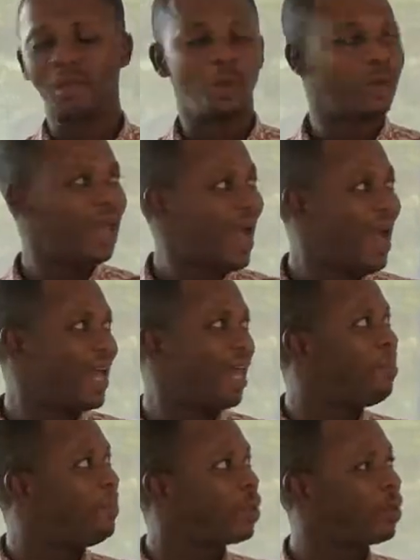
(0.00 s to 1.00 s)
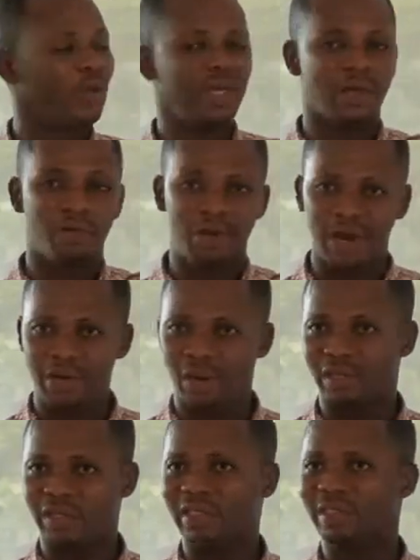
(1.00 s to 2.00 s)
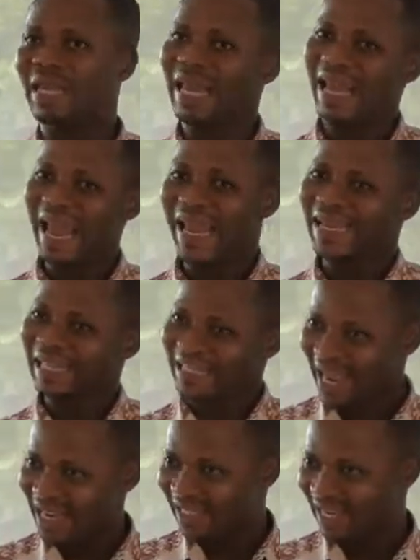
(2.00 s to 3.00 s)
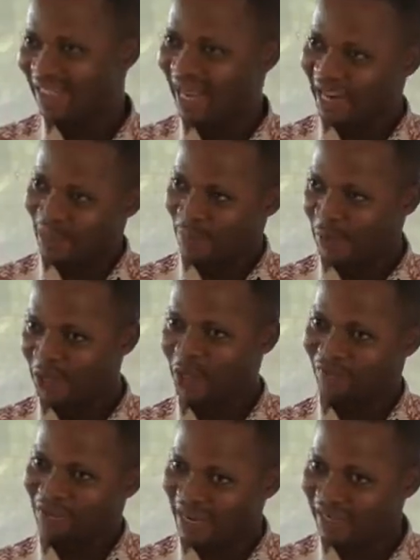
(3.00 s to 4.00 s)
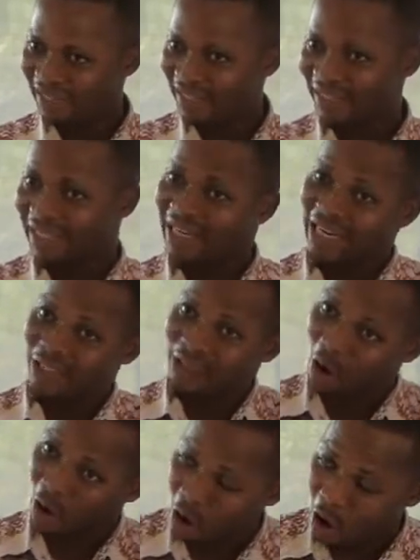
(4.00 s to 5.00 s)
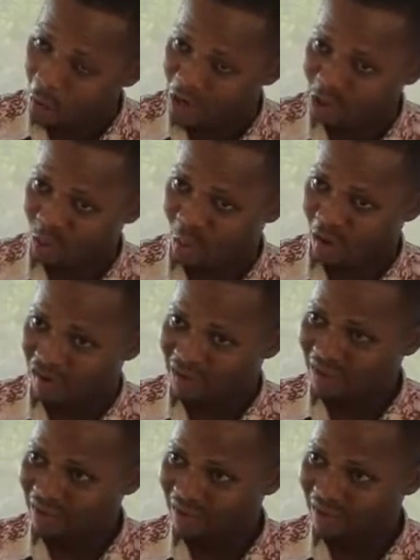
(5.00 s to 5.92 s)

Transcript: So the angle between the radius and the tangent at the point of tangency is always what?